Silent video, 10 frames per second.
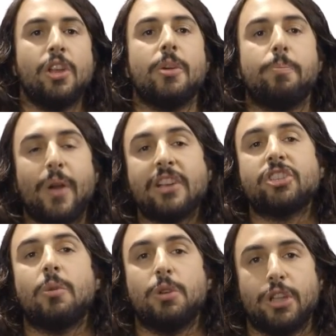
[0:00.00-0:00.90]
The
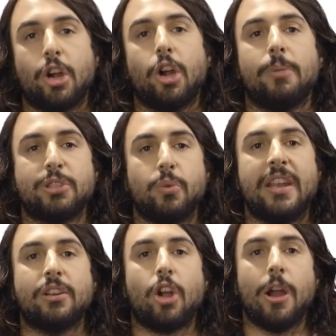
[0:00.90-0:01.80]
branching will occur
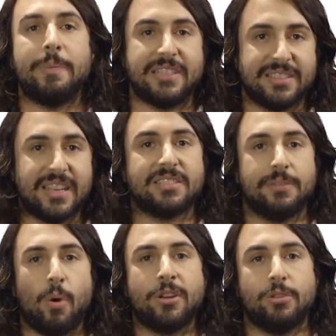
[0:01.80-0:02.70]
between carbon 6
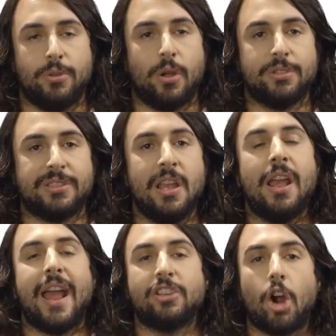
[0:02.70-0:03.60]
of one glucose
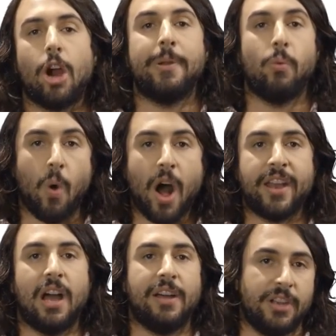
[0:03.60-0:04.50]
and carbon
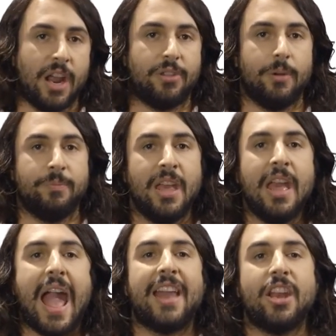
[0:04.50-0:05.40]
1 of another,
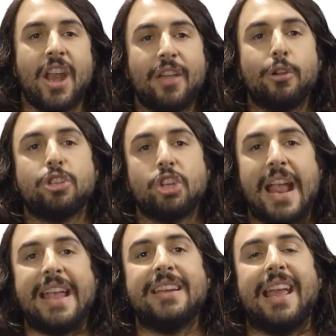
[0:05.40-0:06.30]
and another
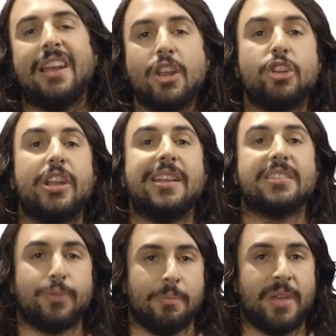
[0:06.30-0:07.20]
chain
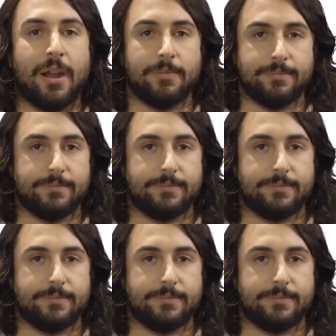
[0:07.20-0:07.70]
initiates from there.